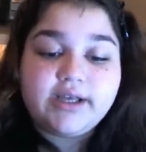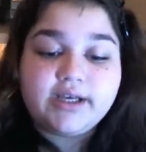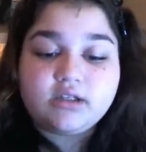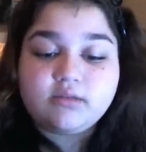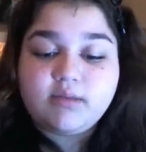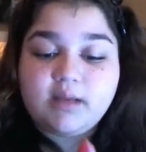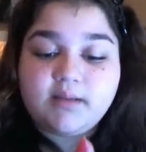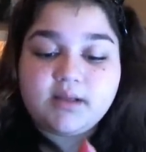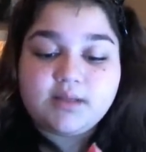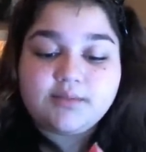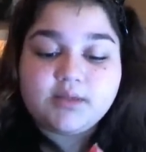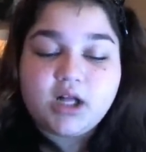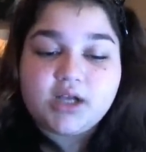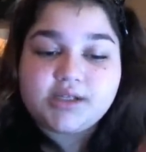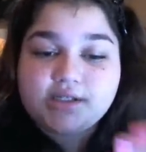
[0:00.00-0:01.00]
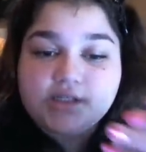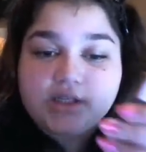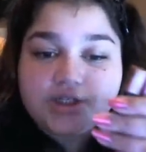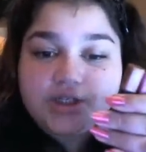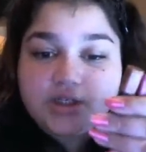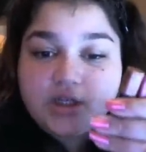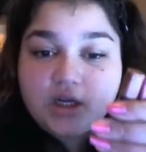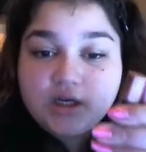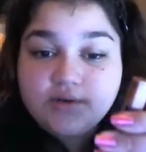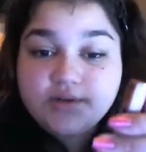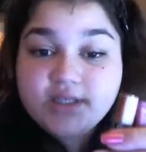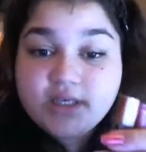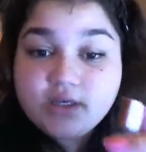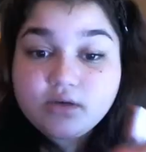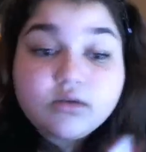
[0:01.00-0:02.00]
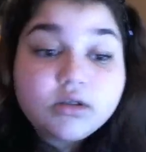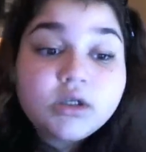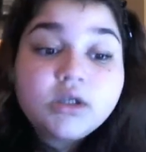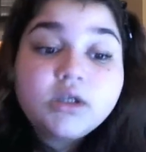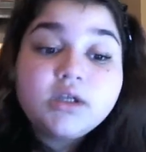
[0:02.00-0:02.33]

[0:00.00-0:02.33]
like baby lip glosses because she thought it was cute.